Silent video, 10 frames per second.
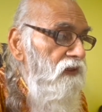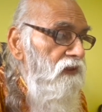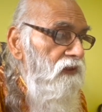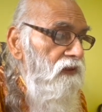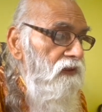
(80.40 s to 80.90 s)

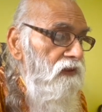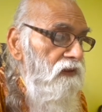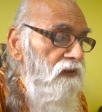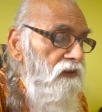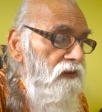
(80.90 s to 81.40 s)

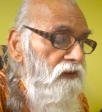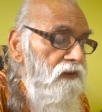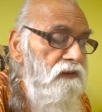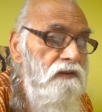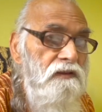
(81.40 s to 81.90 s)

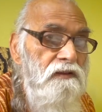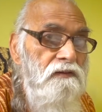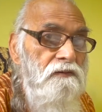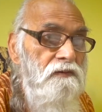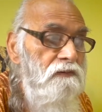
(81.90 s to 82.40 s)

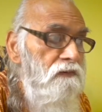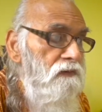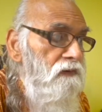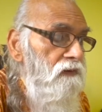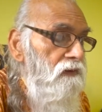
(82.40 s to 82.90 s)

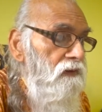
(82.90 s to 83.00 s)
No one is speaking in this clip.